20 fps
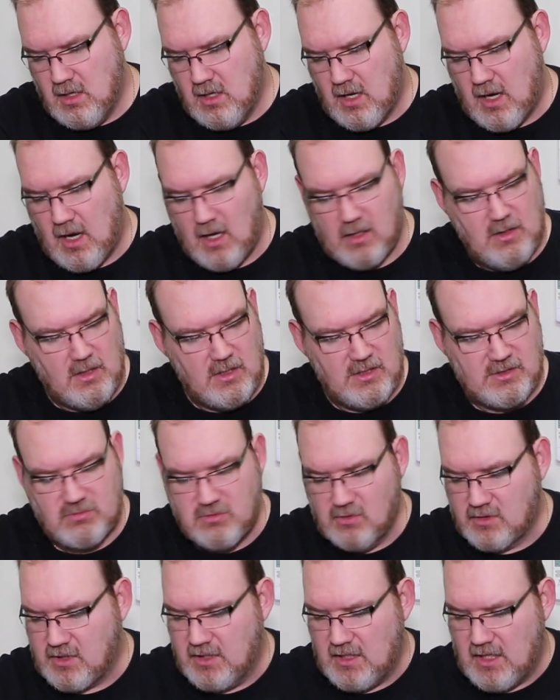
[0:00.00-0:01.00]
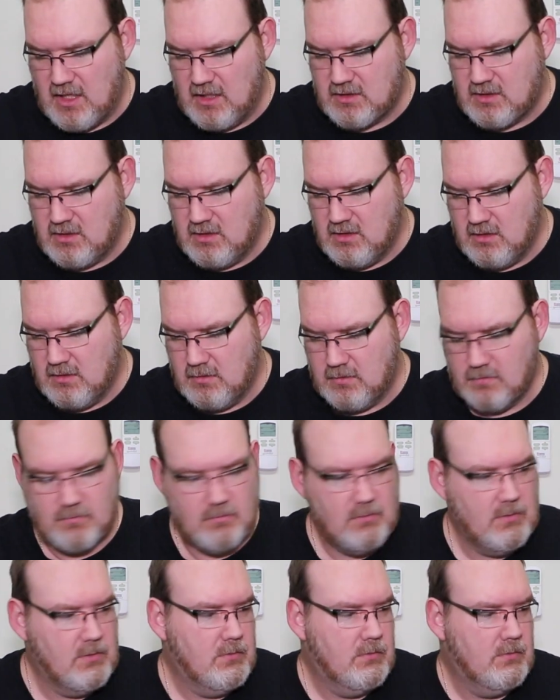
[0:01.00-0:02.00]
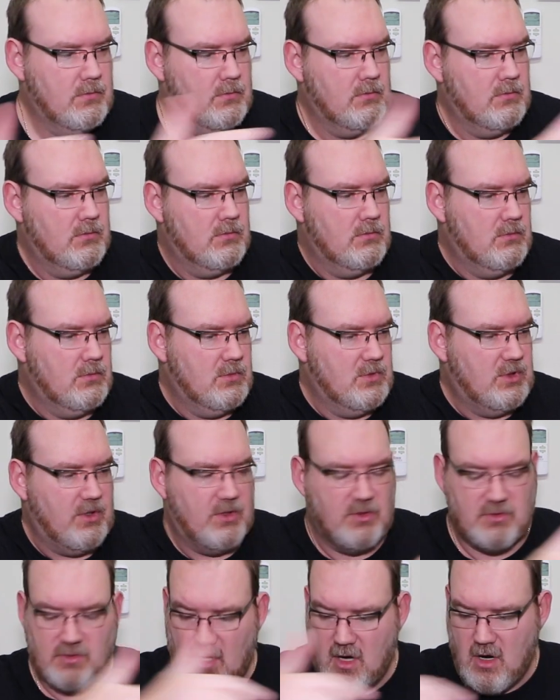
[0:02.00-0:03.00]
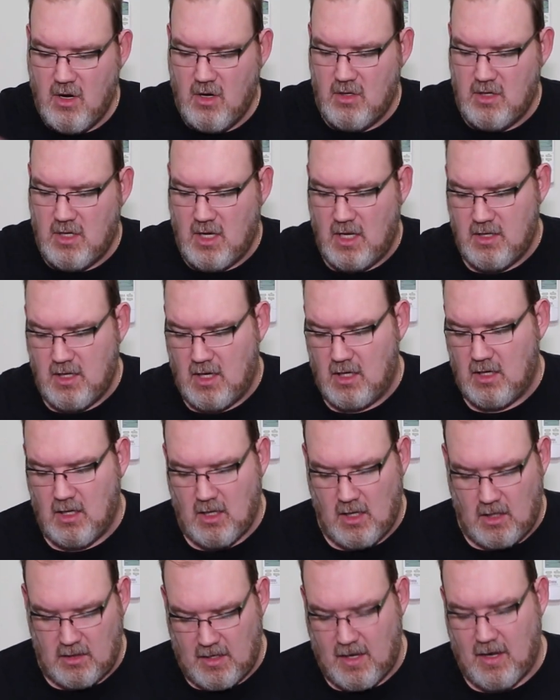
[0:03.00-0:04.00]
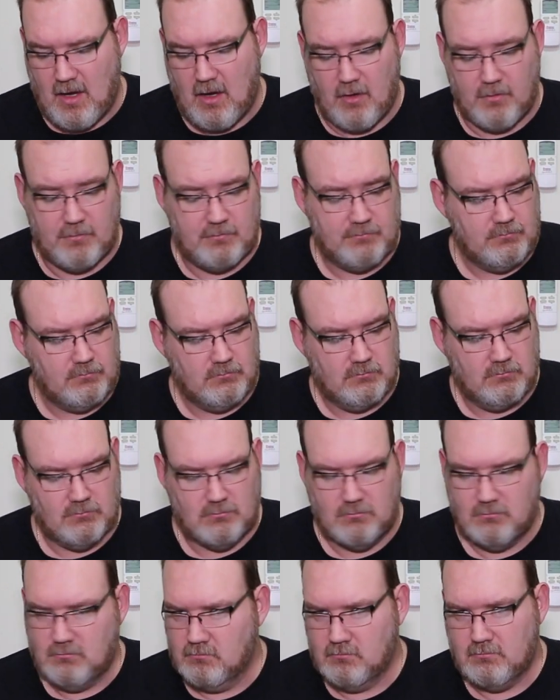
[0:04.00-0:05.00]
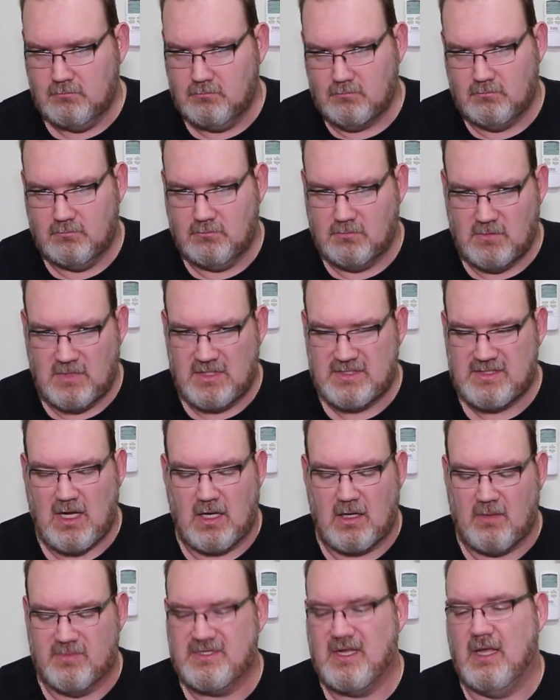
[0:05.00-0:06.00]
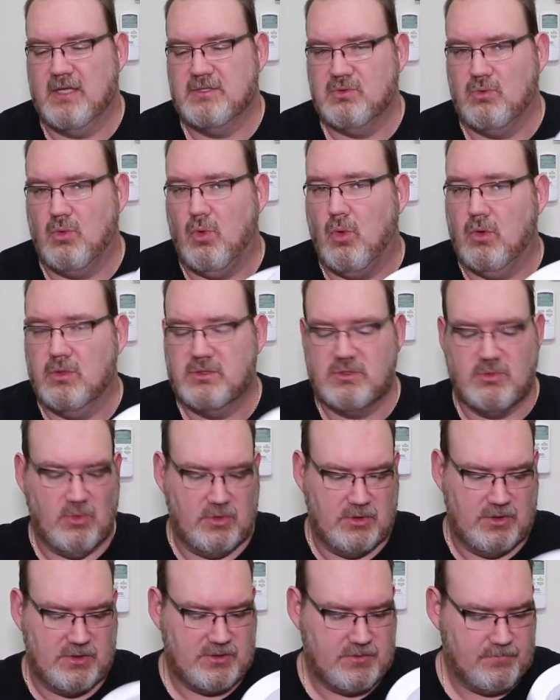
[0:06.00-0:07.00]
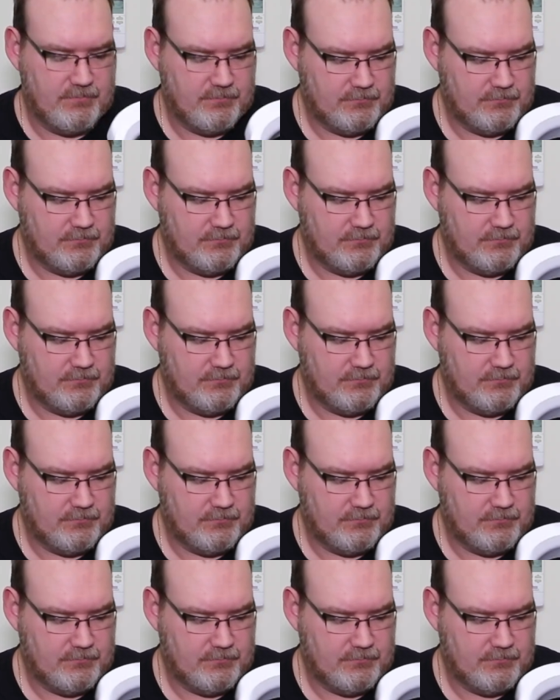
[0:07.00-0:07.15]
and this will connect to the drone and then allow the startup sounds are awesome on this.